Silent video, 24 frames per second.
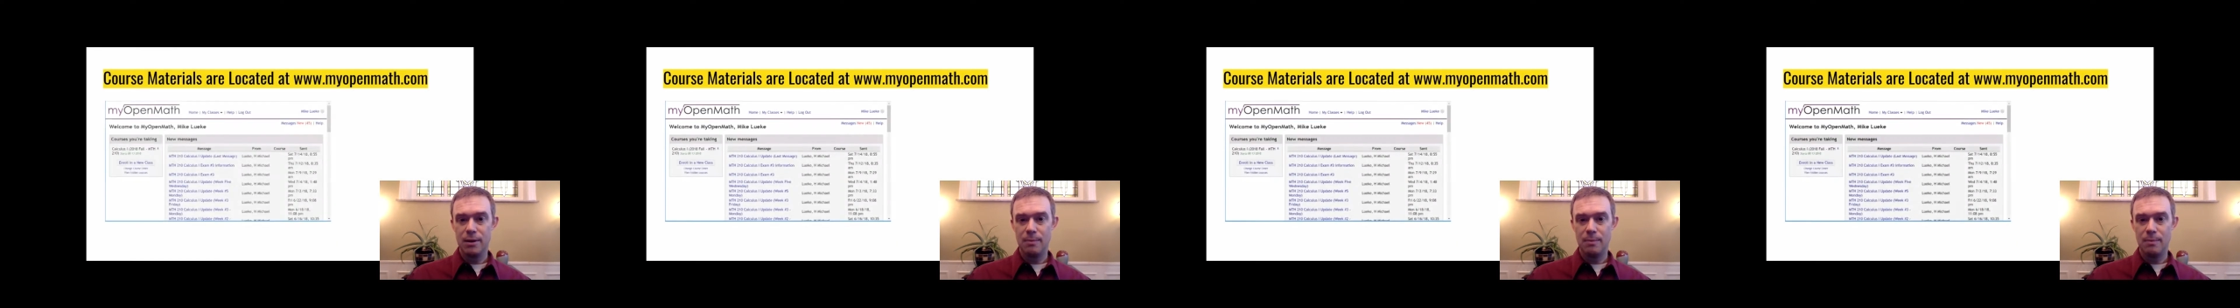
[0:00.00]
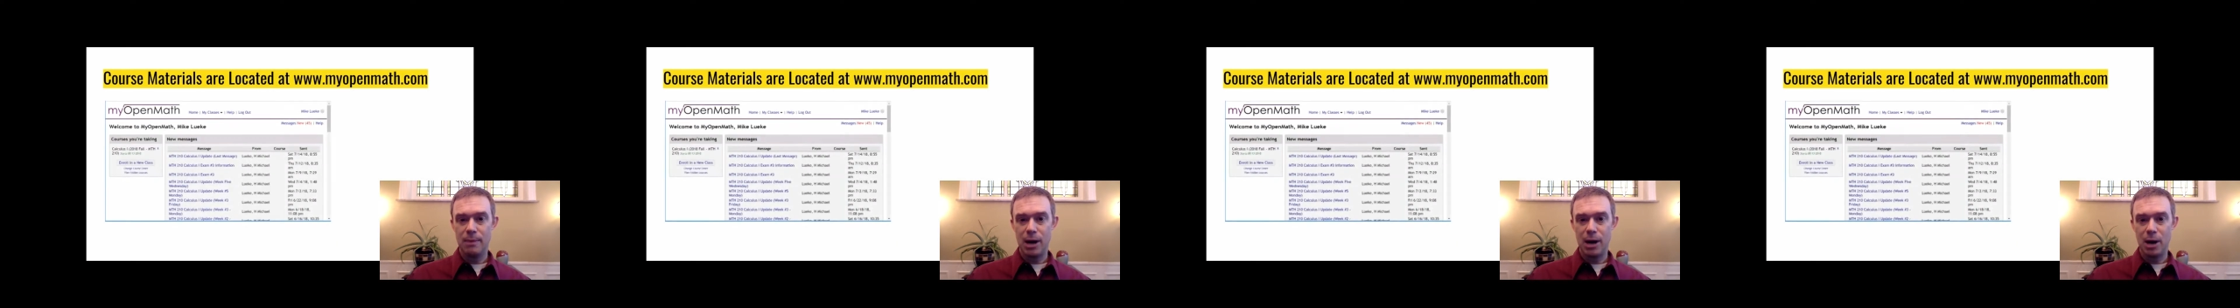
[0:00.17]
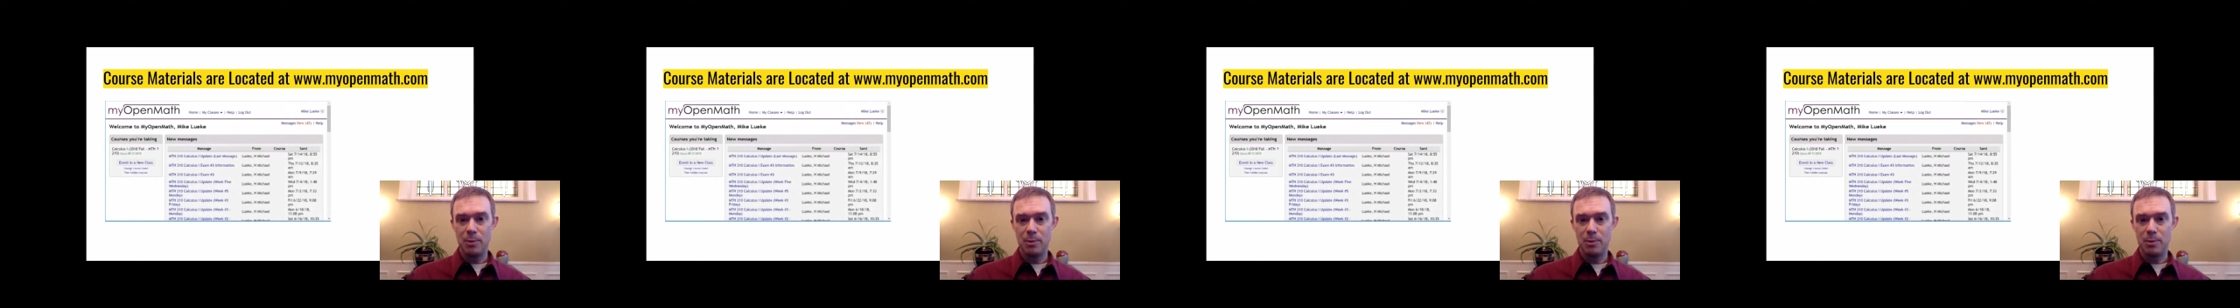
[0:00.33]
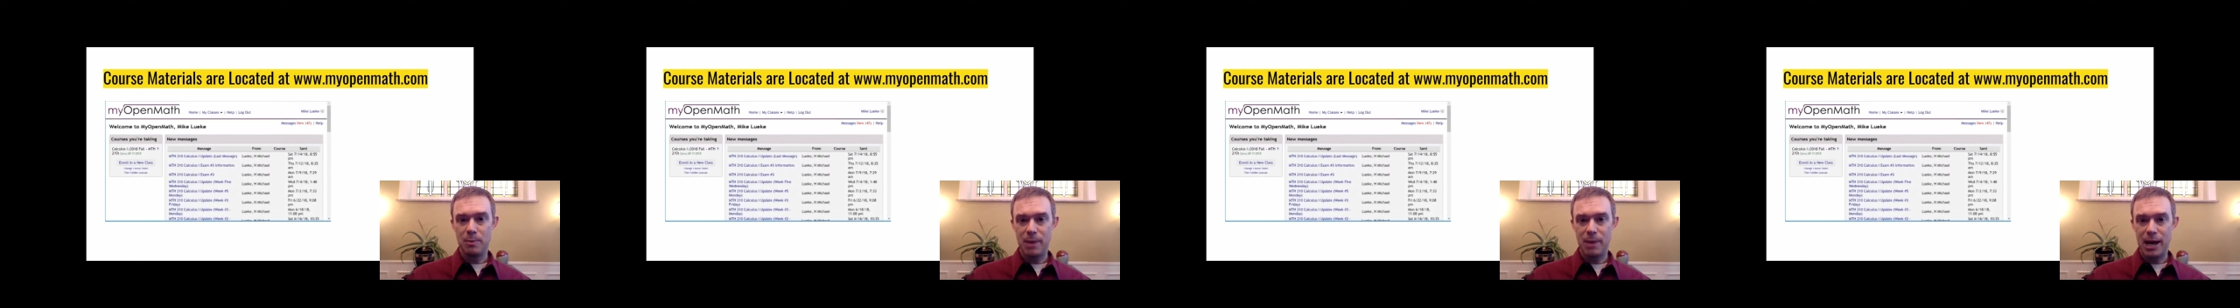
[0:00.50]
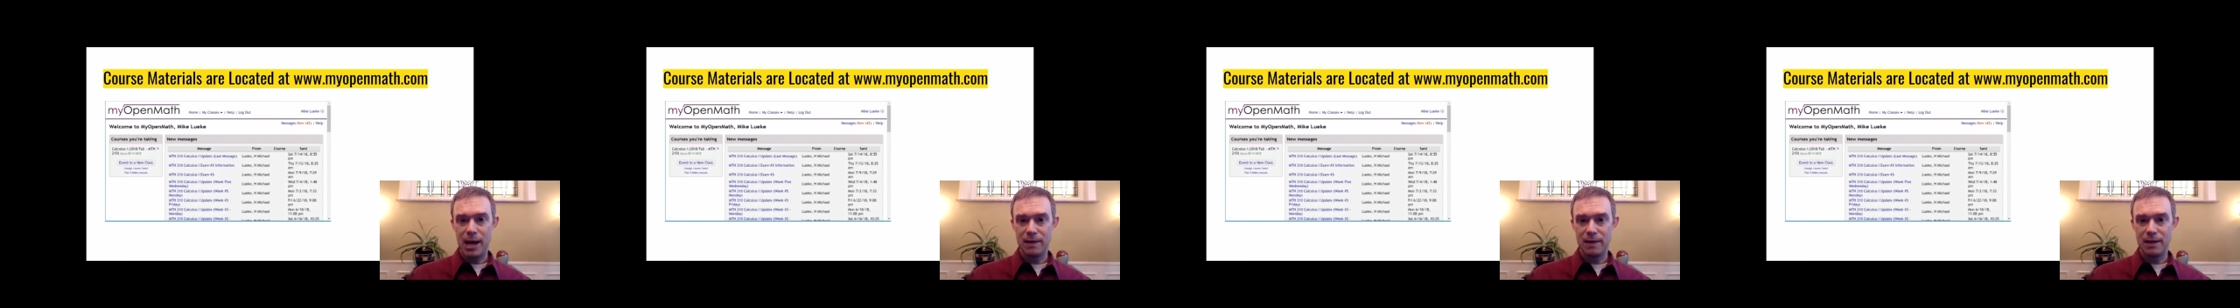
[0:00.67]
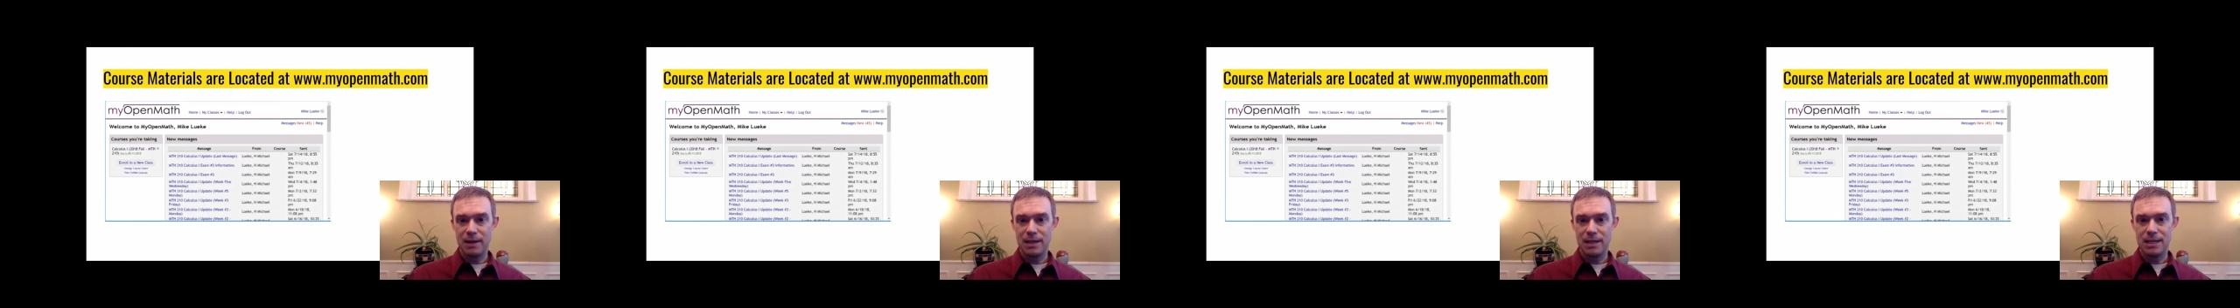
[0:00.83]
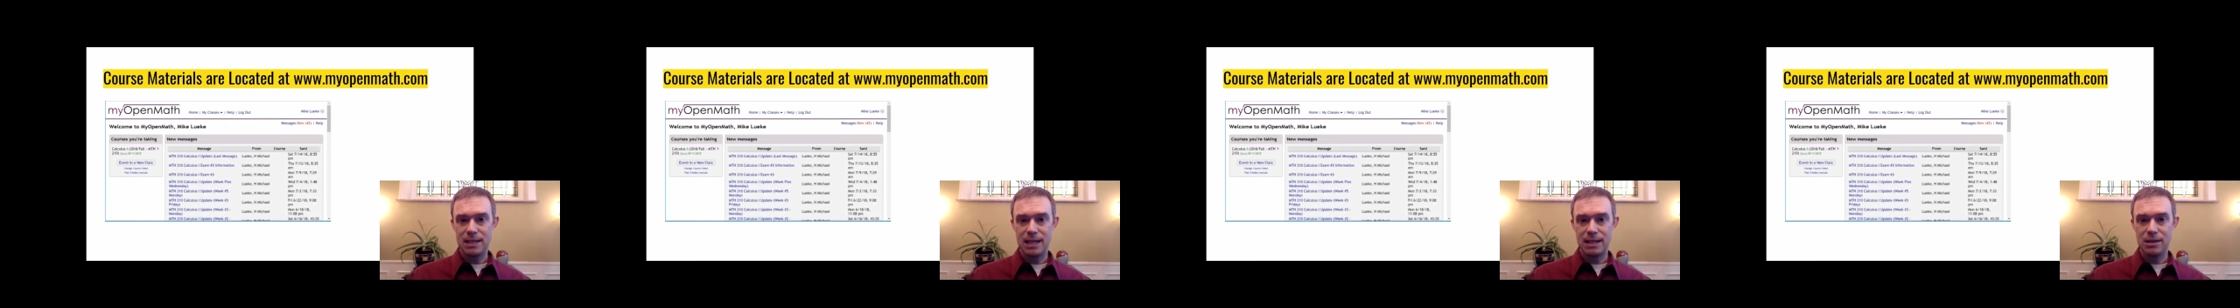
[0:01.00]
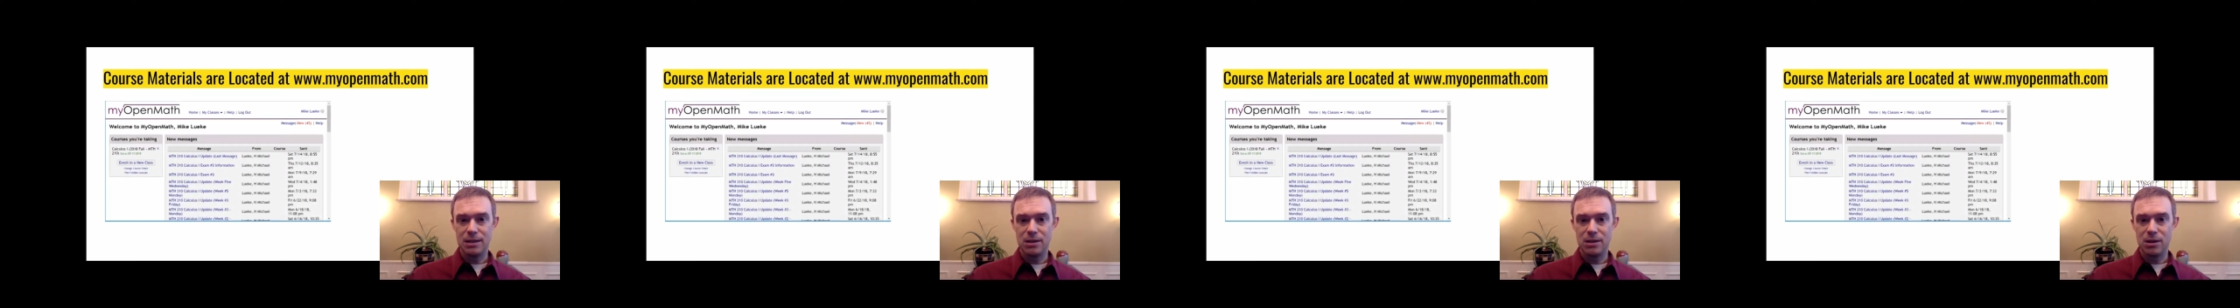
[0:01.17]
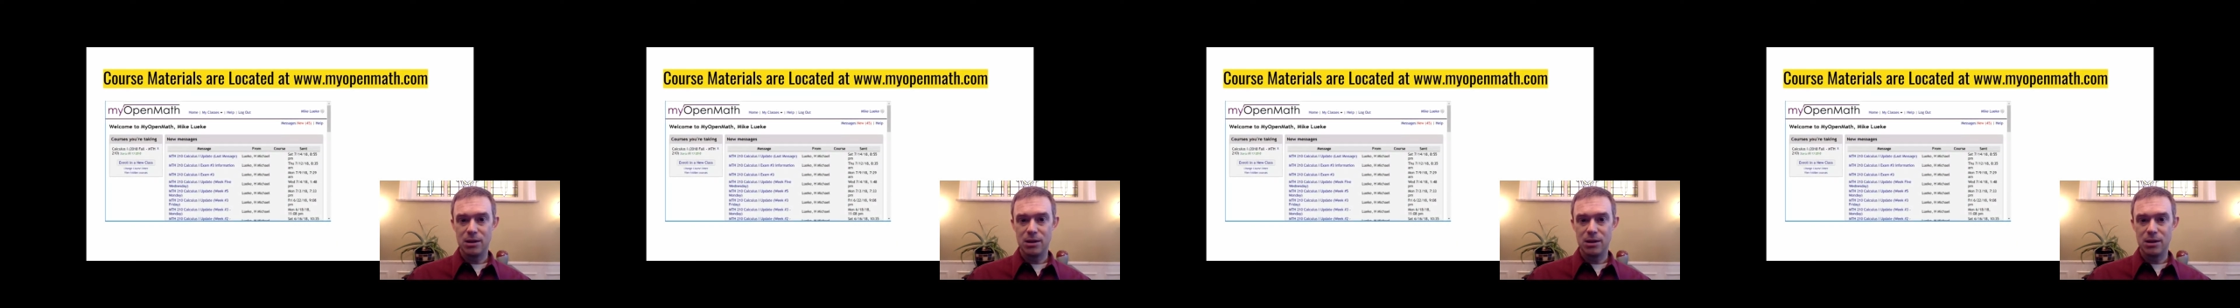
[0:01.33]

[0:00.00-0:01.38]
MyOpenMath contains